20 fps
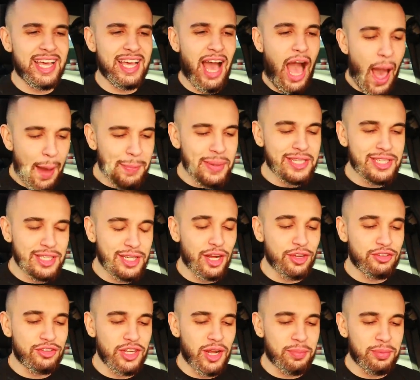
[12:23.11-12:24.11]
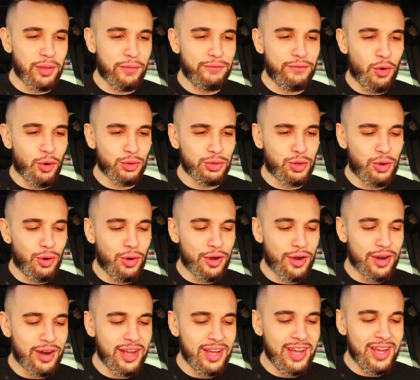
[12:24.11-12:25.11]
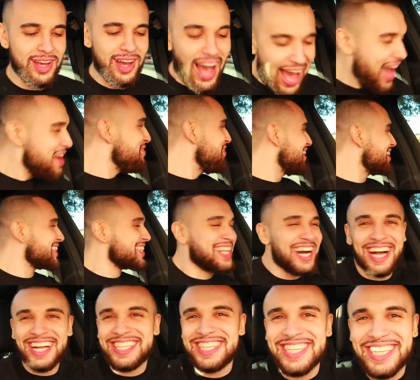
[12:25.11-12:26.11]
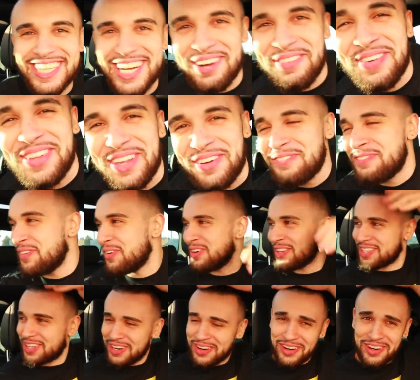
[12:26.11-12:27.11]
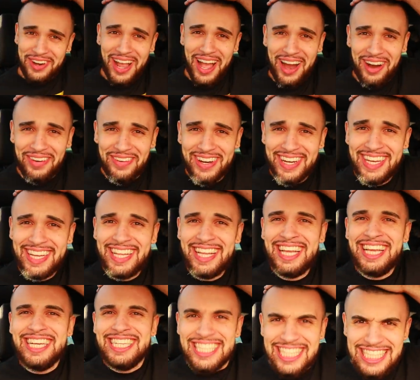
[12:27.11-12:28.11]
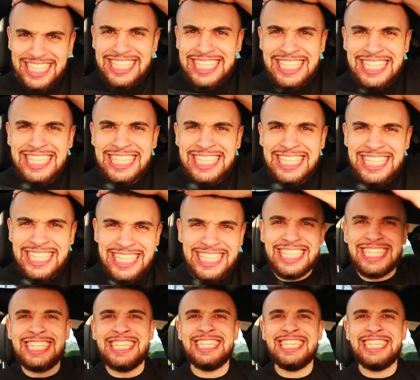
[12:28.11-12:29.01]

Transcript: I miss clutching up in the fourth quarter. I miss clutching up in the fourth quarter. Ow. Yeah.